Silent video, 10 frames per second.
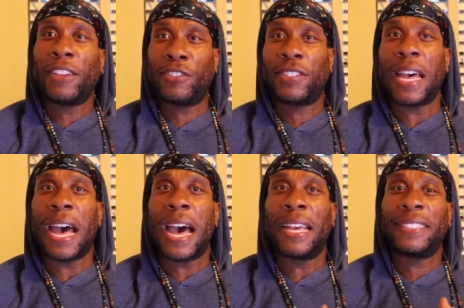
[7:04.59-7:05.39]

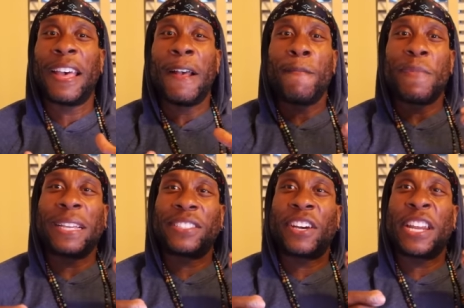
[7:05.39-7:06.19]
exercise
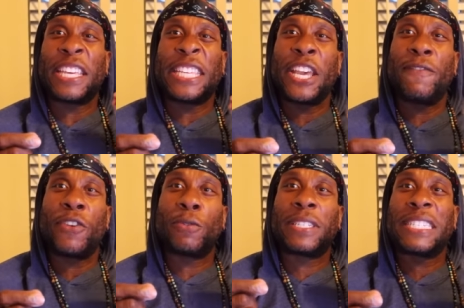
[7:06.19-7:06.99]
that's gonna give
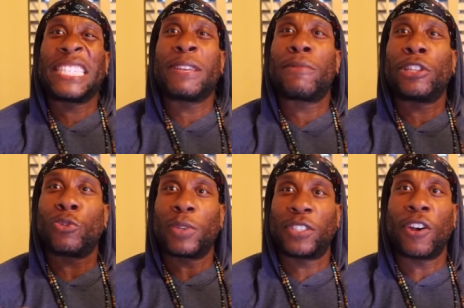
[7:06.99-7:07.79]
you
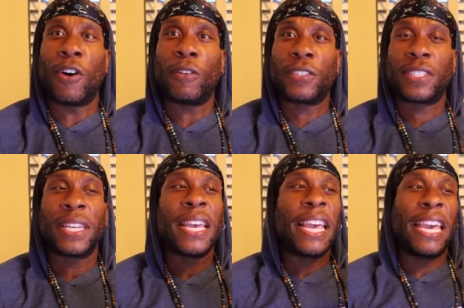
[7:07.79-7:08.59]
similar
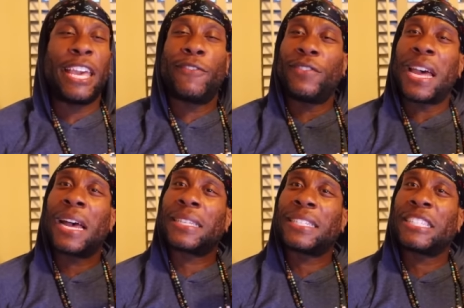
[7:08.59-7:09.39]
results. If
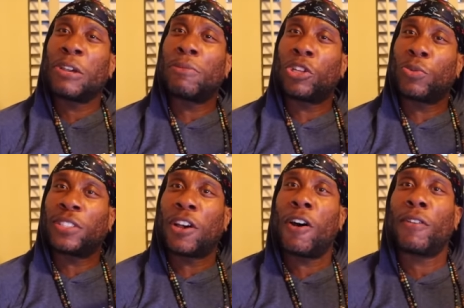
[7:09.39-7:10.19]
not similar
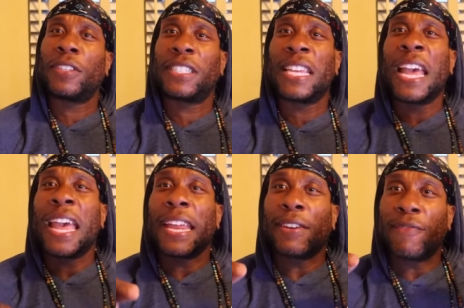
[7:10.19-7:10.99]
results,
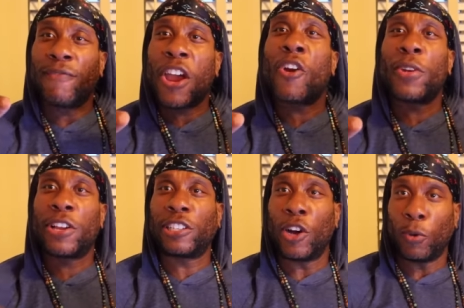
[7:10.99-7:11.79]
very
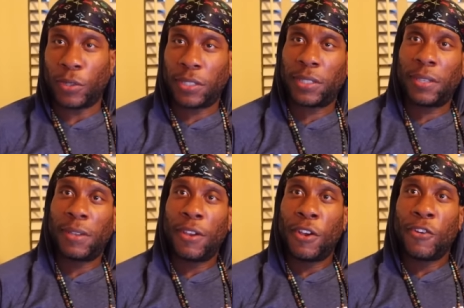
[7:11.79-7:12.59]
close.
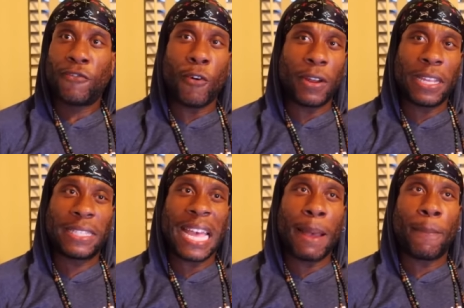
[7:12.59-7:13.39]
For an
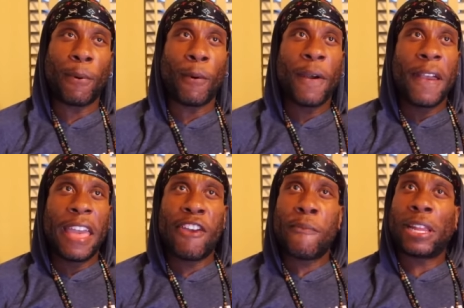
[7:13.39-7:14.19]
example,
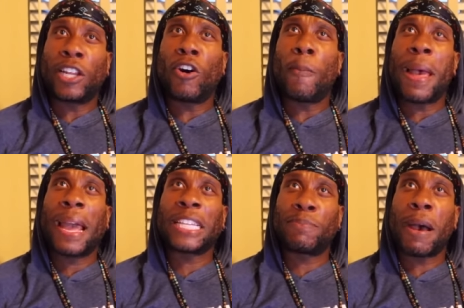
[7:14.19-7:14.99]
if my lower
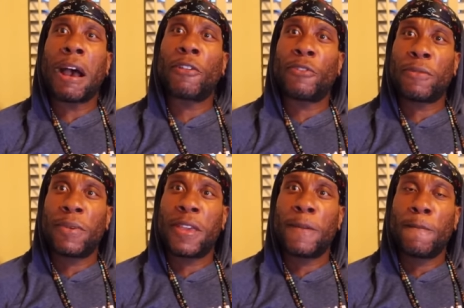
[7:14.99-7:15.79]
back is bothering
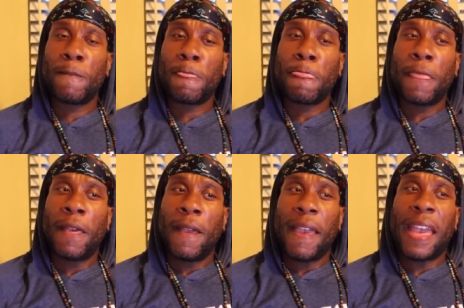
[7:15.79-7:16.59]
me
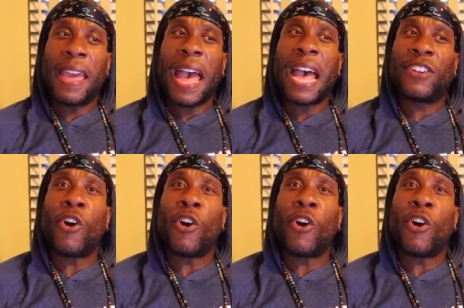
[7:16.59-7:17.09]
and I